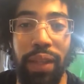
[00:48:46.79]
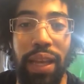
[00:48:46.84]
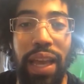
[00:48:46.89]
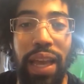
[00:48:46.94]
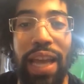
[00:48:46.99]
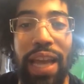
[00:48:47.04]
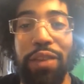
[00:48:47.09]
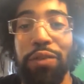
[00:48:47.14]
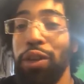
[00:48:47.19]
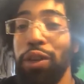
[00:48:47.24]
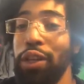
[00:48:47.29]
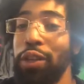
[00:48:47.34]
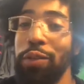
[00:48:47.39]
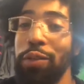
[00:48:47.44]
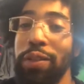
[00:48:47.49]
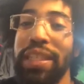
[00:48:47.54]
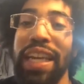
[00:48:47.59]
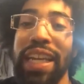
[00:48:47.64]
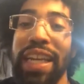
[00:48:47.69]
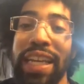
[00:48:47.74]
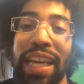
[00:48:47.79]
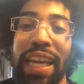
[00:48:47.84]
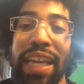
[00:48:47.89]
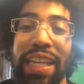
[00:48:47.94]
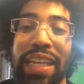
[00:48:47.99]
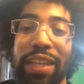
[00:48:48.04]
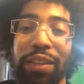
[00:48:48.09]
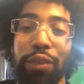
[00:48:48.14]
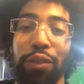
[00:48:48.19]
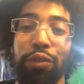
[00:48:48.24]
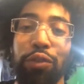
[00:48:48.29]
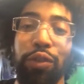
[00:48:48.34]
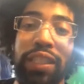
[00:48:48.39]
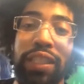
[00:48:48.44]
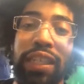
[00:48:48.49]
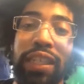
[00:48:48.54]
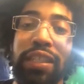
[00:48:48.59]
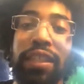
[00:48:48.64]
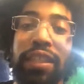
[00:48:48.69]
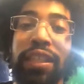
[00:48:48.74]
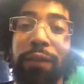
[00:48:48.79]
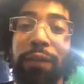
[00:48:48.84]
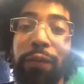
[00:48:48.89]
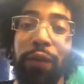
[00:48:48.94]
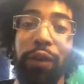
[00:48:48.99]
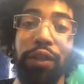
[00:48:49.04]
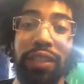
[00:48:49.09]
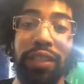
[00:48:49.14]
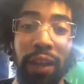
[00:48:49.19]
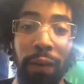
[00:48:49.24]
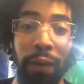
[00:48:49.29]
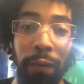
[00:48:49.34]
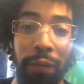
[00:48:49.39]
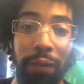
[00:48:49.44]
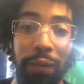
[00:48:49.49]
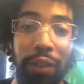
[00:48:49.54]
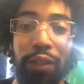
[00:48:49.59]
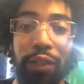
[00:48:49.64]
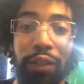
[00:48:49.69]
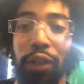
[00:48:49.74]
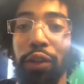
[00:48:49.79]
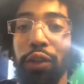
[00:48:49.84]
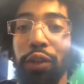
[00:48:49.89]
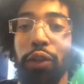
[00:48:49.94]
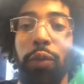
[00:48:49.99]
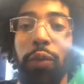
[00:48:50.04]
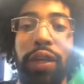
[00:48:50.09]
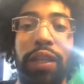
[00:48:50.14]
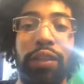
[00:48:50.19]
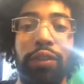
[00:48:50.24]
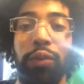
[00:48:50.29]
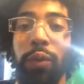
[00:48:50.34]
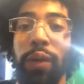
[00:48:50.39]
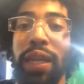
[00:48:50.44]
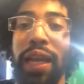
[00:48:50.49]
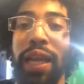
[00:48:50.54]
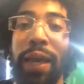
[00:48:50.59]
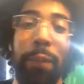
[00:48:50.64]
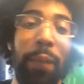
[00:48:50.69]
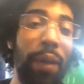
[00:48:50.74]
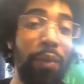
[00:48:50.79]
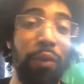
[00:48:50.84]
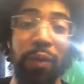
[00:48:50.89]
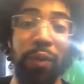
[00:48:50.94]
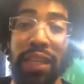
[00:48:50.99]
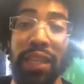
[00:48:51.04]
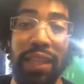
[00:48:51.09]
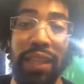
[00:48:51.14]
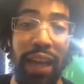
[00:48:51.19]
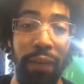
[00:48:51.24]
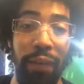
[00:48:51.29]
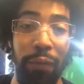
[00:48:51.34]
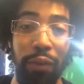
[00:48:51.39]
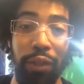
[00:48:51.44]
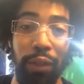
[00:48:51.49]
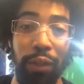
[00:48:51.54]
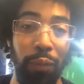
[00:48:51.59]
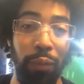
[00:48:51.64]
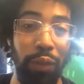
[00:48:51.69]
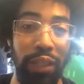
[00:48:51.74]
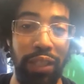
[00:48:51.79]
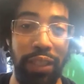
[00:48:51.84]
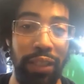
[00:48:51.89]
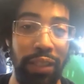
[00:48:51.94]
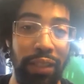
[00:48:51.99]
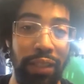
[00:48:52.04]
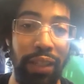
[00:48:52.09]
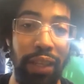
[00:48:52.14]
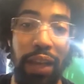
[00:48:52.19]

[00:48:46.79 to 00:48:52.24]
And you could use that again, either strategically for yourself to turn your queen into a knight. Maybe you need that for some reason.